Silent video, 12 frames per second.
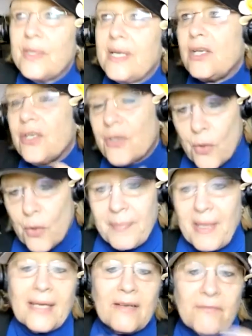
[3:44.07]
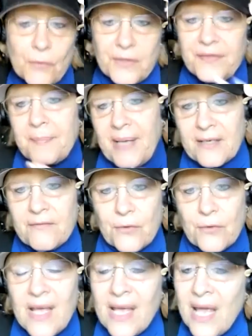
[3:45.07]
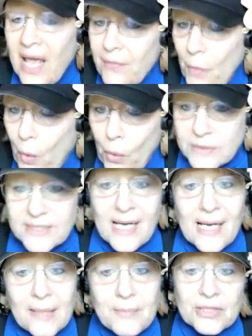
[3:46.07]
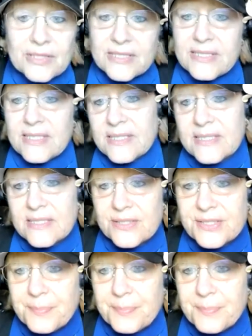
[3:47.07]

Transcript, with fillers: And now you're going back and forth and back and forth. And the whole time your listing is still